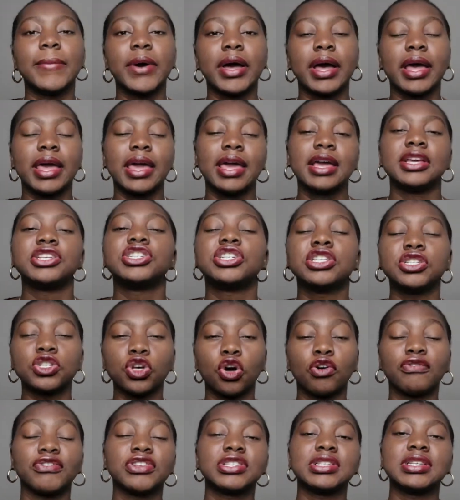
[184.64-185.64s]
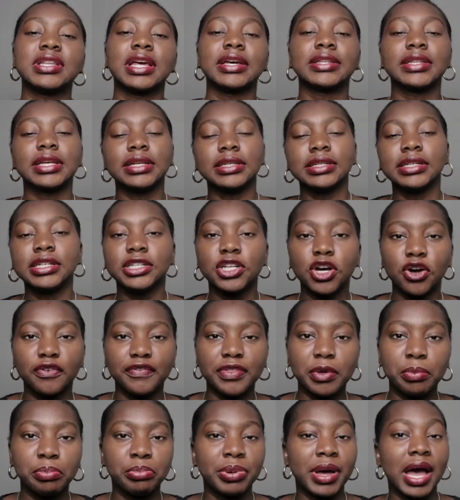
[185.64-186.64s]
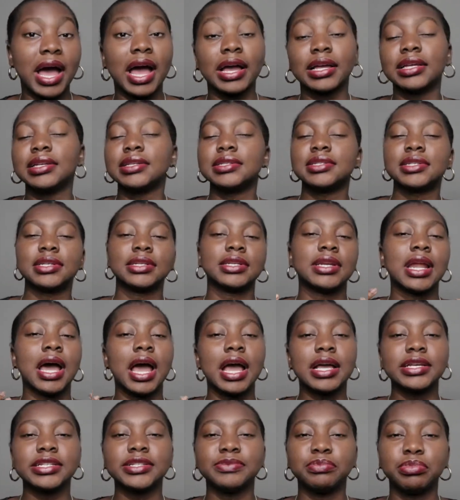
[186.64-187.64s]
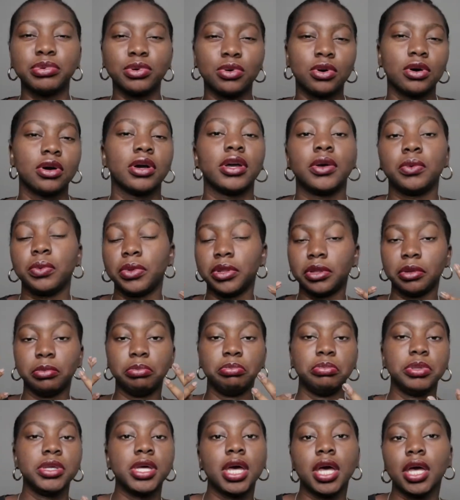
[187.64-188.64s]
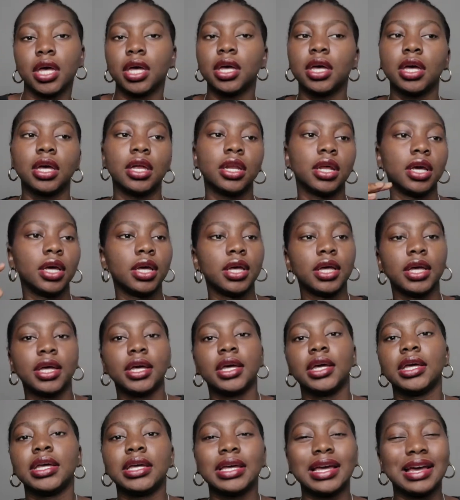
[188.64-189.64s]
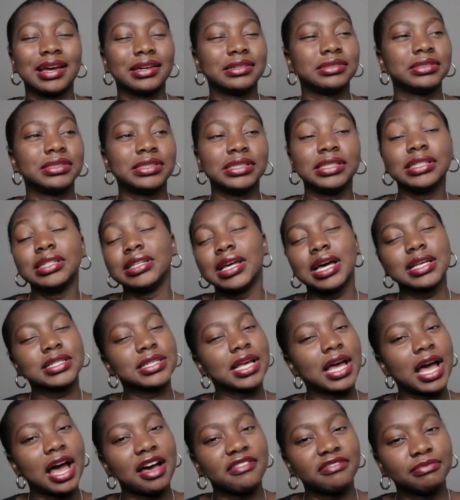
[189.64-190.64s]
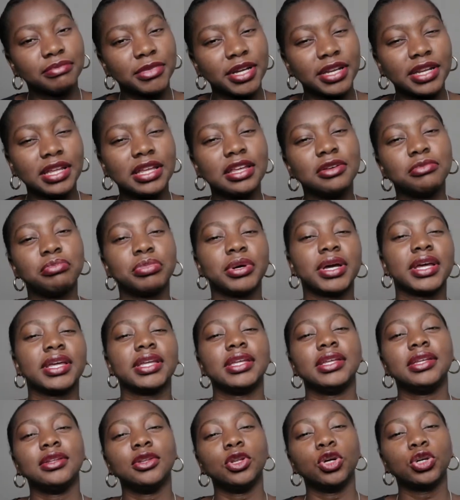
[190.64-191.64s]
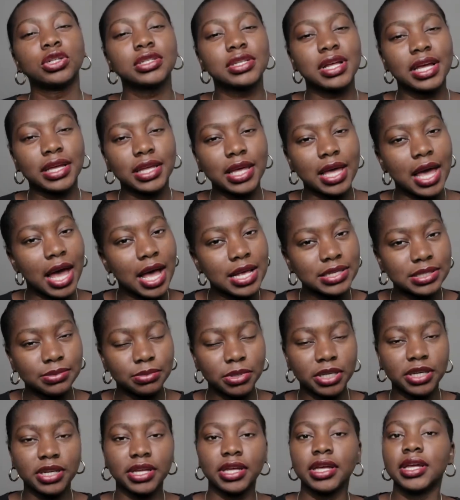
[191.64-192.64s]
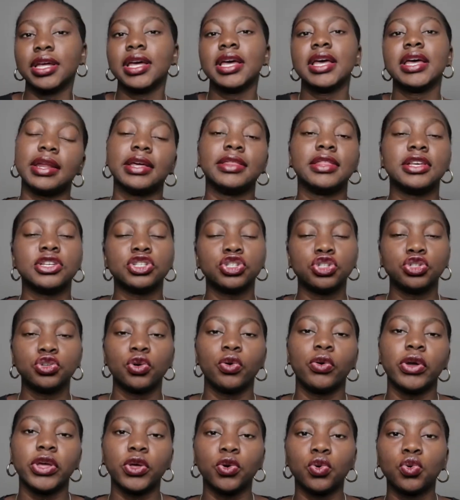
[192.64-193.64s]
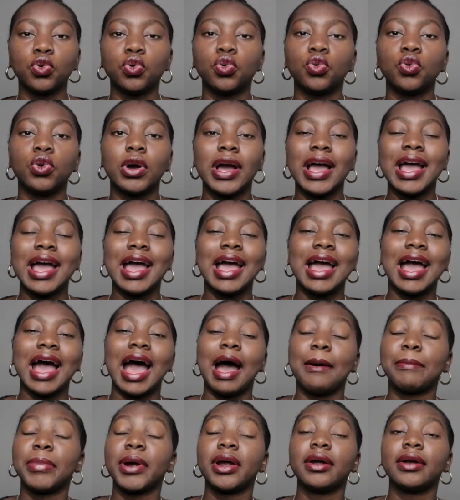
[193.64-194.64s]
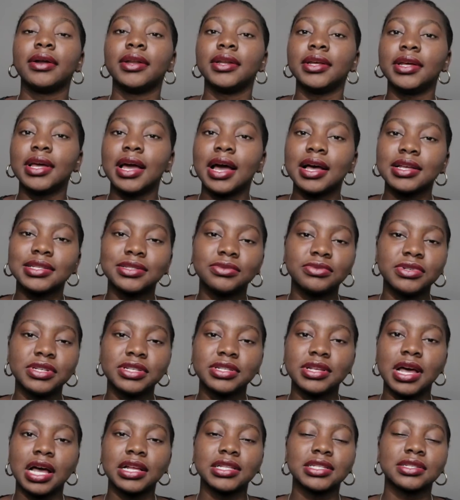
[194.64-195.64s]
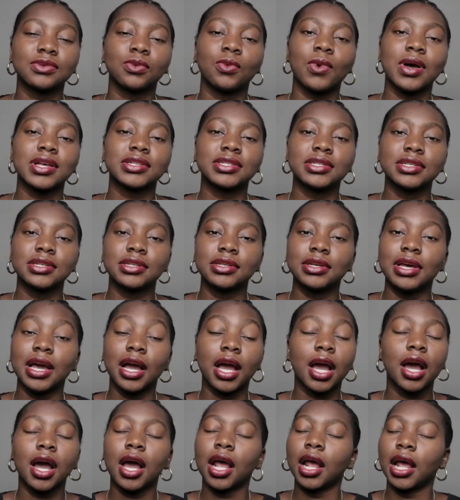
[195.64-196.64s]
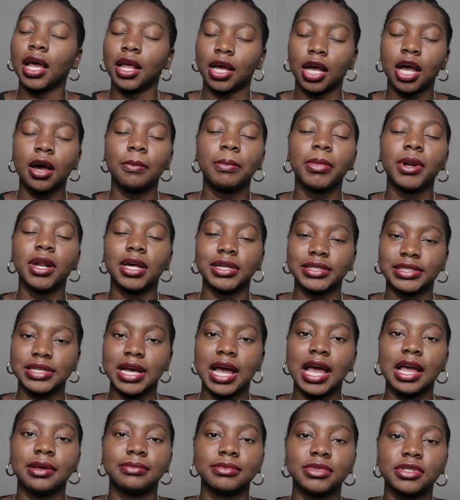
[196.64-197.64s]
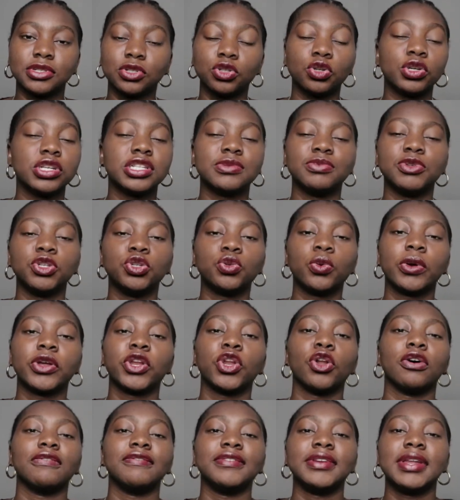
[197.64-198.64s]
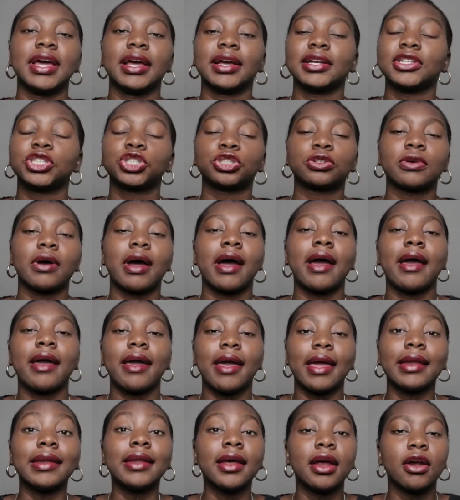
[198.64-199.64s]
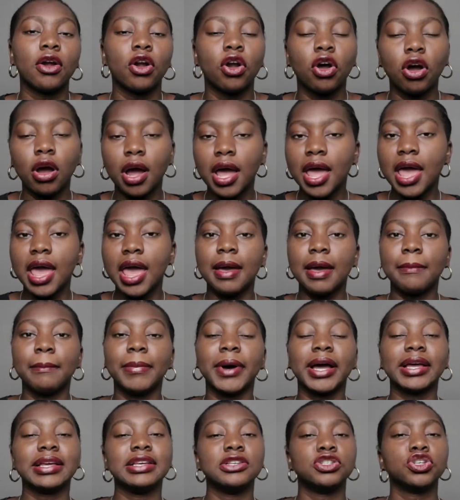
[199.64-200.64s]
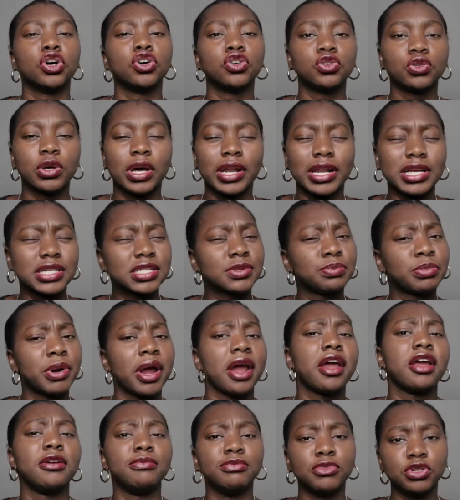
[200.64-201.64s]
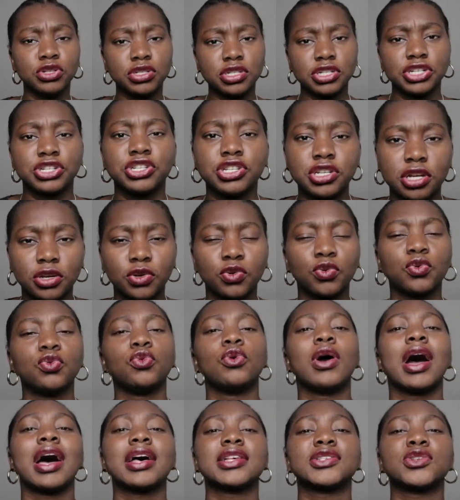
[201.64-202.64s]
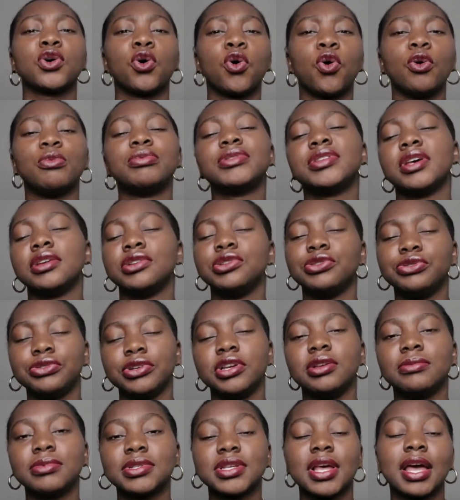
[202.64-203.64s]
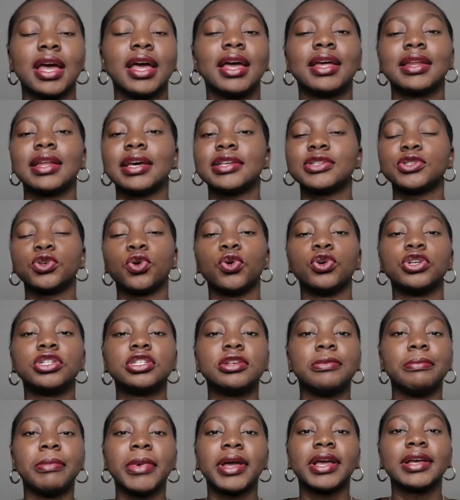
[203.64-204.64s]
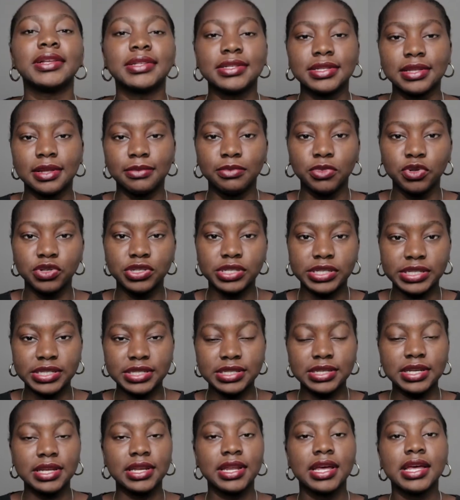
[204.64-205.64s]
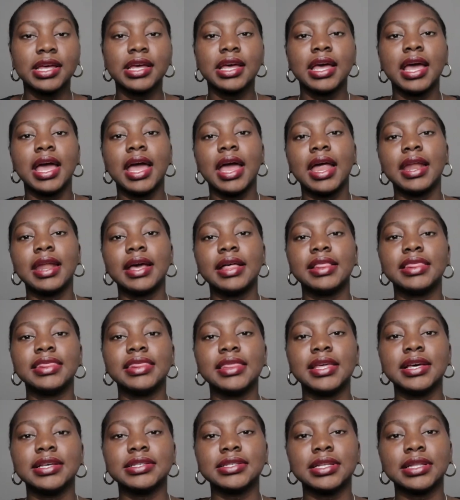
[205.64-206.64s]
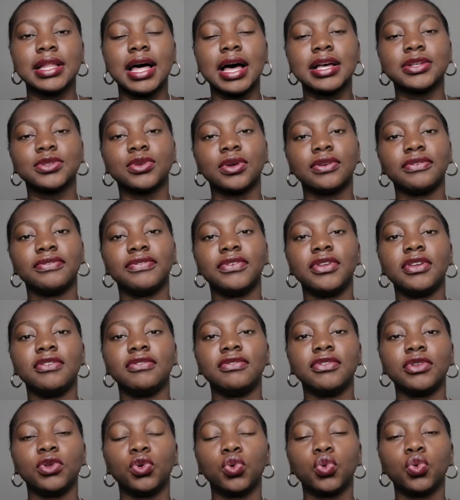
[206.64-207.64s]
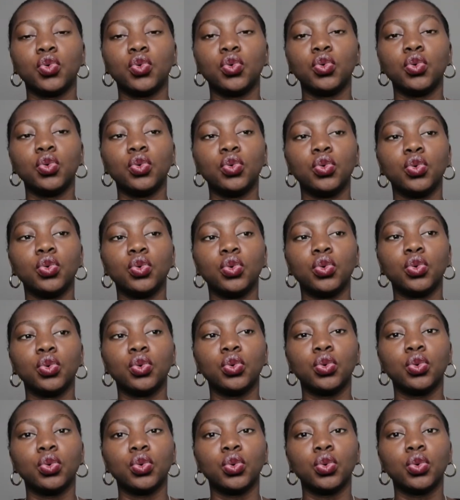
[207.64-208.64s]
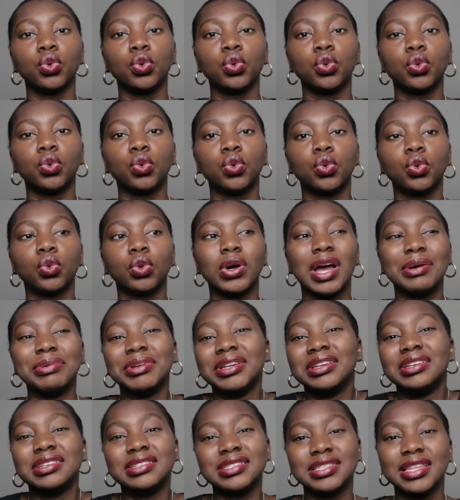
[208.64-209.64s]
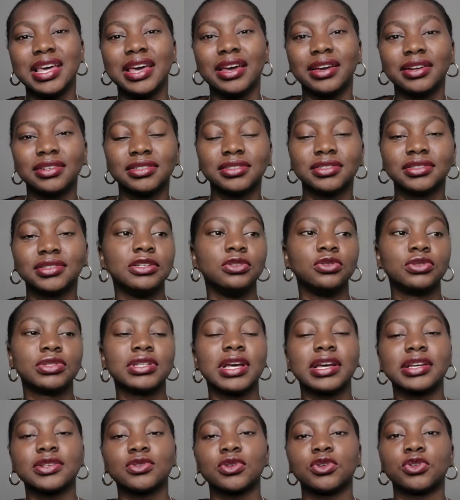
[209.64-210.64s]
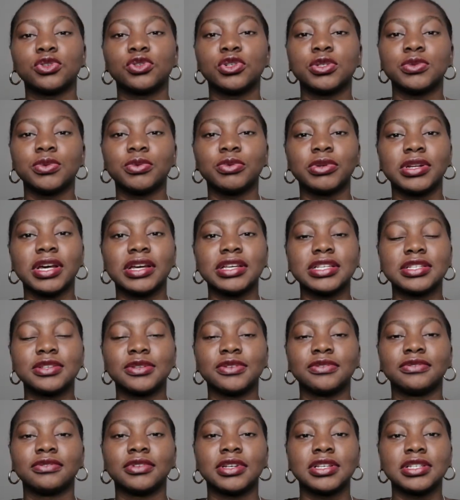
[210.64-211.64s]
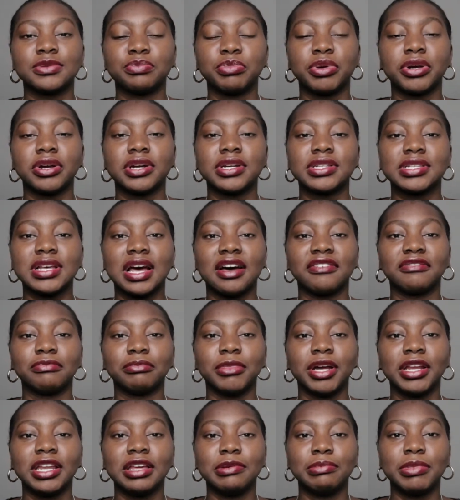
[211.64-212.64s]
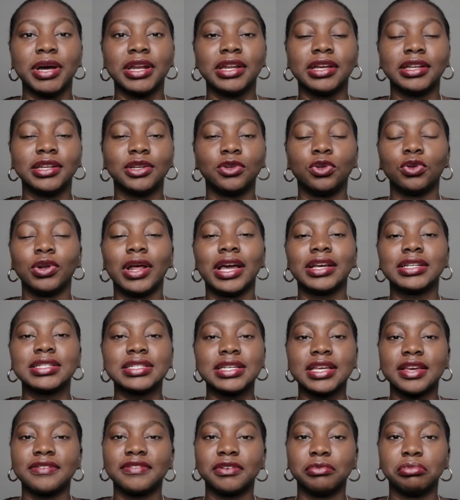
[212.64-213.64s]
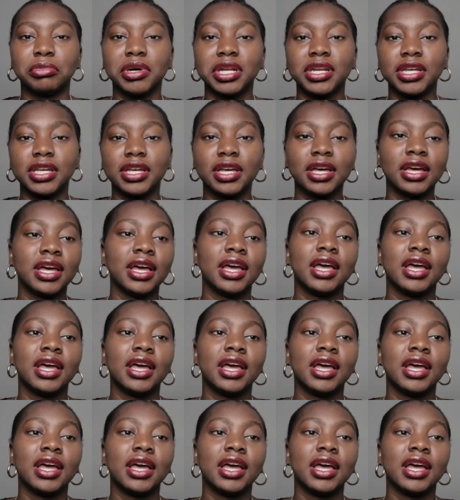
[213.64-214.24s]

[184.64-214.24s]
But AJ is obviously like the leader of the pack. He's the nice boy with the beard. He doesn't have money, but he looks like he has money. And then there's Joey, who apparently has reset Wasi a couple of times. You know, he's been doing knock deck try and error, but he's also an aspiring musician who has hopes and dreams that is going to make it in the music scene. And then there's the last one, Fifi, who he's there. He looks like he's one of those people that his parents have money but then don't like to give him money.